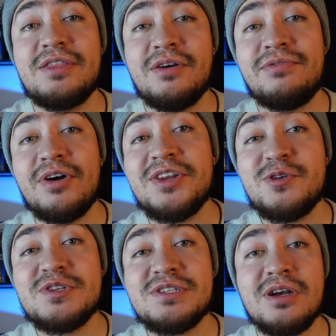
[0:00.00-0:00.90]
The fund
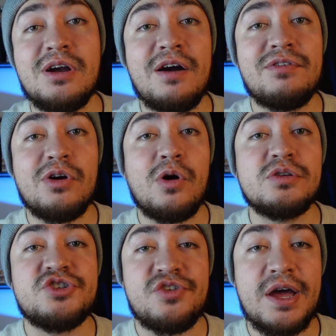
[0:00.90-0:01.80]
uses a cover call
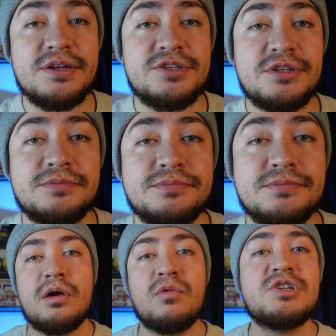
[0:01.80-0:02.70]
strategy,
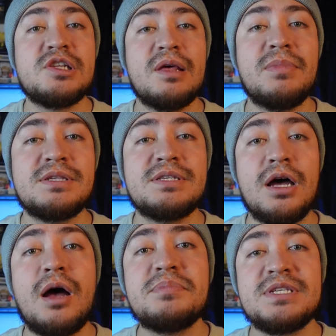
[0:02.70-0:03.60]
which limits
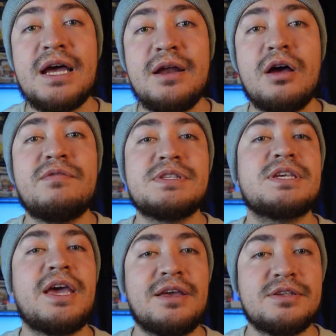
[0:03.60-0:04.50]
the upside of its
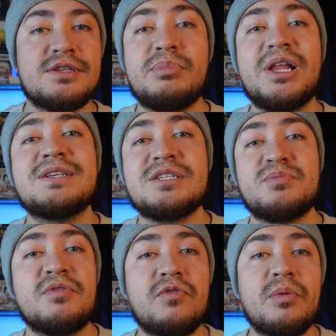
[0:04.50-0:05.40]
gains. Plus, its
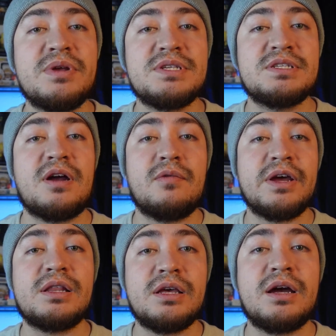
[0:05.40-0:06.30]
performance is
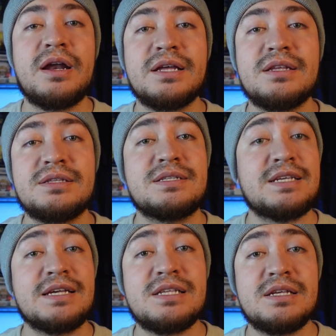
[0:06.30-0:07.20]
directly connected to
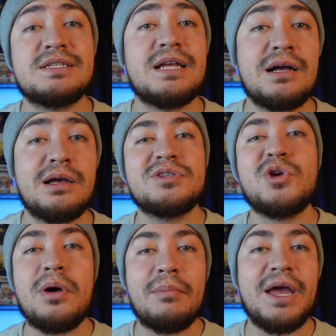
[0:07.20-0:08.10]
Tesla stock,
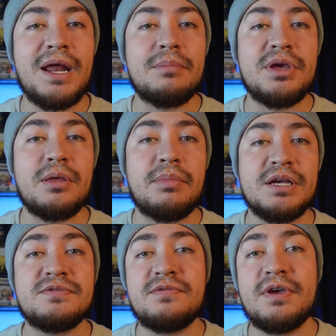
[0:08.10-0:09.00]
so it may not be the
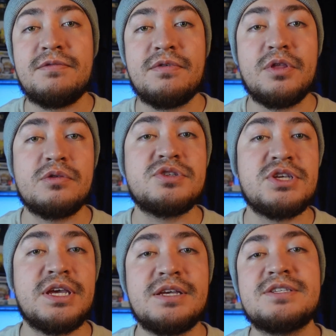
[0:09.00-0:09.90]
best fit for those
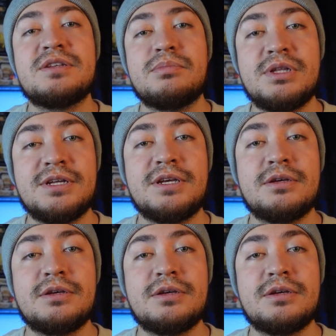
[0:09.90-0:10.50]
seeking stability.